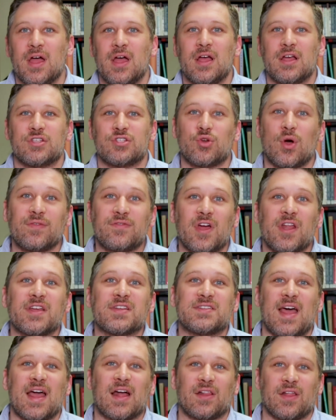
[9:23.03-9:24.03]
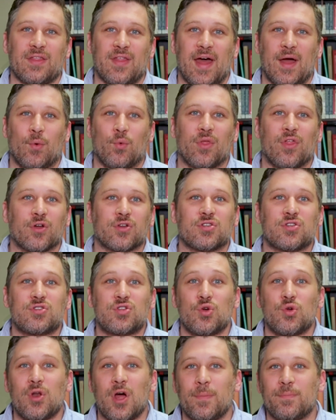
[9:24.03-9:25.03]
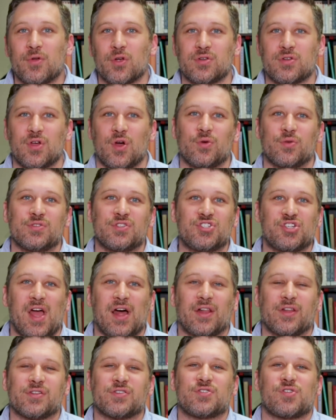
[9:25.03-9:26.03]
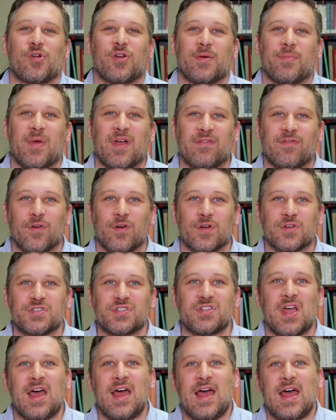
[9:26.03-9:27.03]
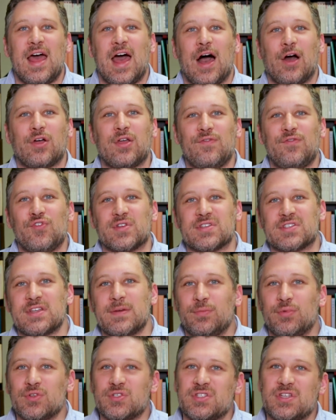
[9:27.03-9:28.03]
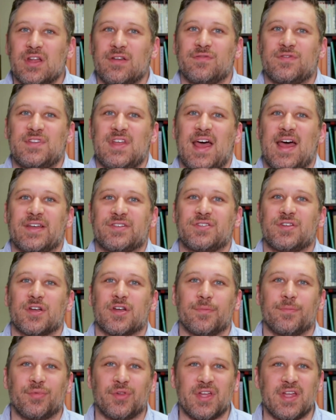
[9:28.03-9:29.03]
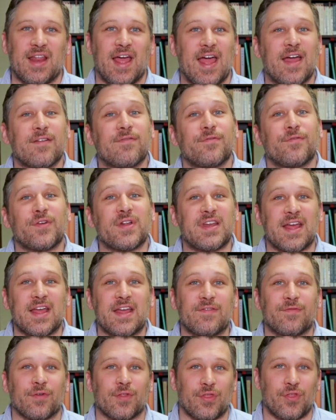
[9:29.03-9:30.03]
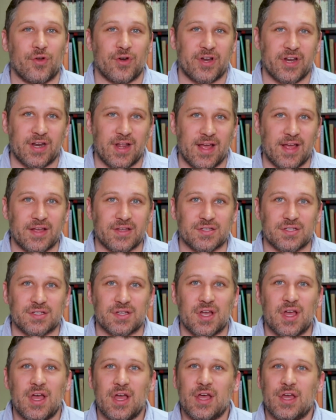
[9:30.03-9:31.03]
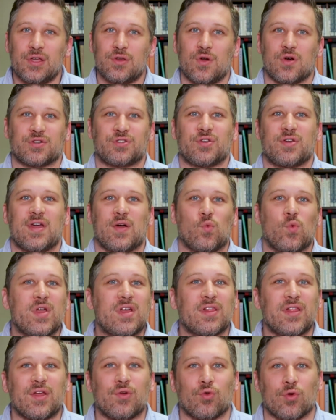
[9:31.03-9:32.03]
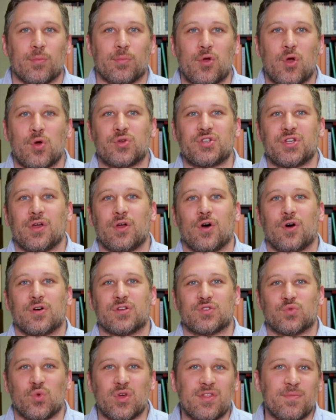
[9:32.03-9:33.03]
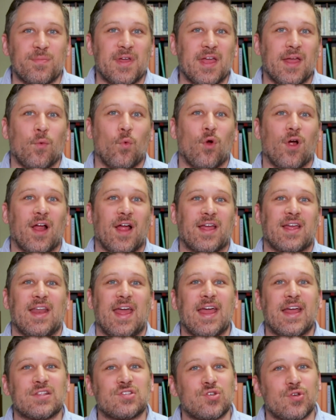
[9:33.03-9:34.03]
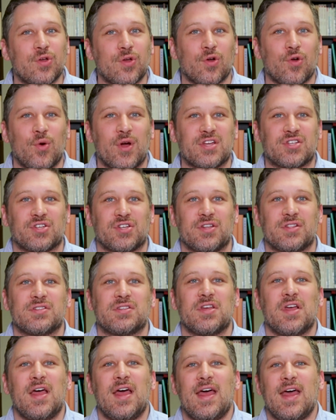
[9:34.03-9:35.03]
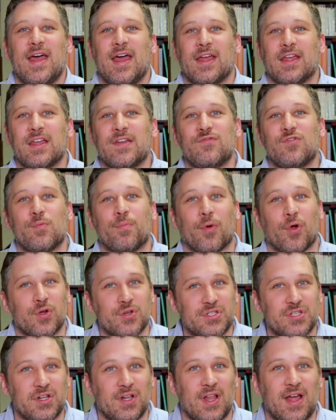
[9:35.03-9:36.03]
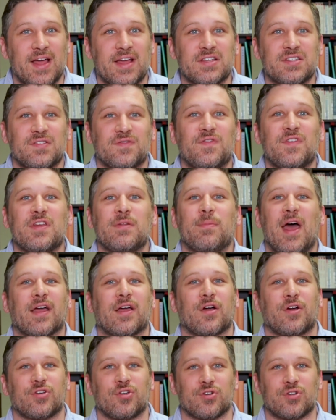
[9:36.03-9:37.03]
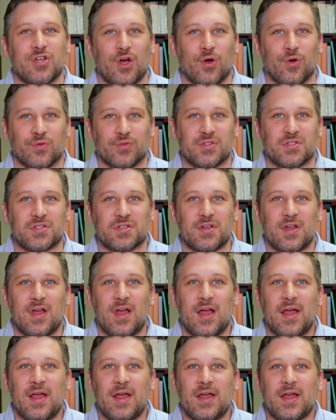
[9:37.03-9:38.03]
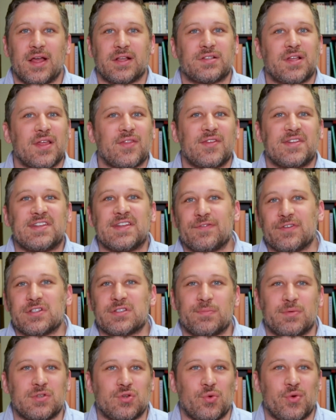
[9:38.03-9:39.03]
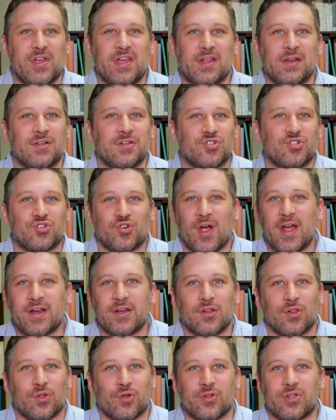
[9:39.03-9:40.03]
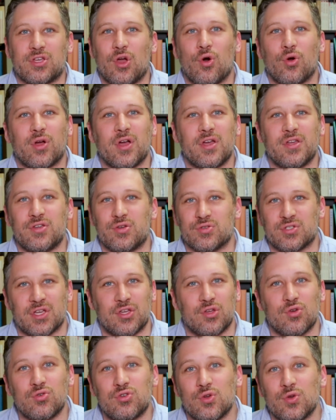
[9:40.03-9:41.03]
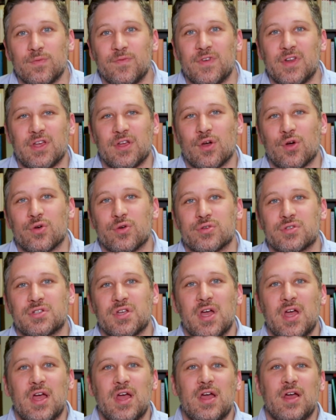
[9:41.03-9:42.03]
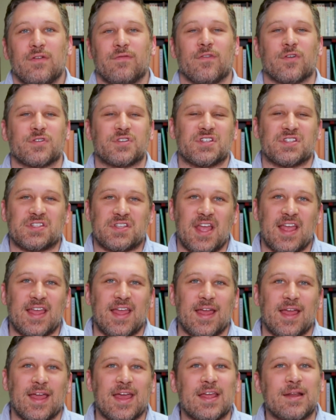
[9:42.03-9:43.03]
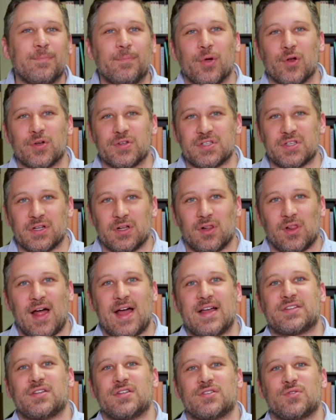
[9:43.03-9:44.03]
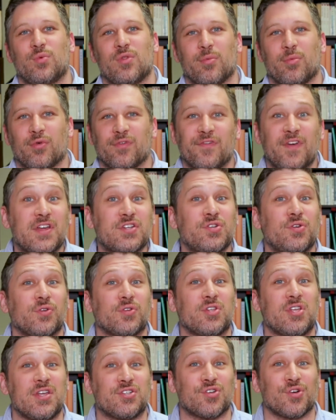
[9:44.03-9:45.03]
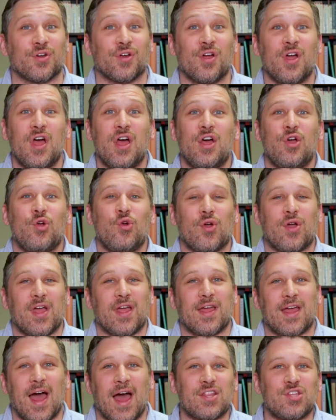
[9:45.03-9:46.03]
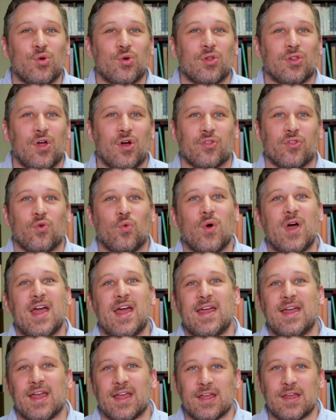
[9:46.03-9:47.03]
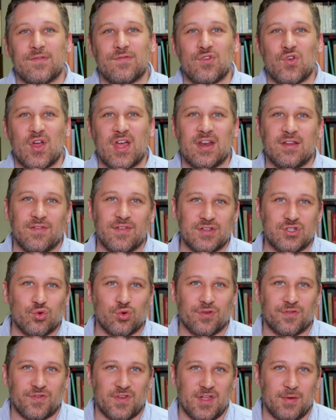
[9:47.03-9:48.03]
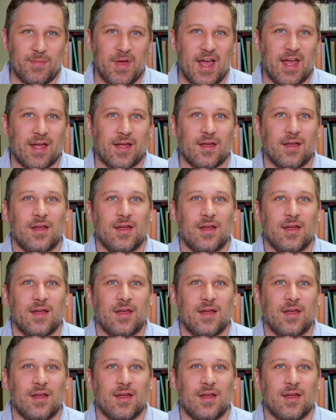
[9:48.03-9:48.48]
So I've done exactly that. With our Tune Up Your Tones challenge starting May 1st, I'll give you a simple set of tasks to complete every day for 30 days. You also get weekly group coaching calls with me where I can answer your questions and give you personalized feedback on your tones. It's like the difference between trying to learn yoga using YouTube videos versus taking in-person classes with a professional teacher who can guide you along the way and give you individual feedback.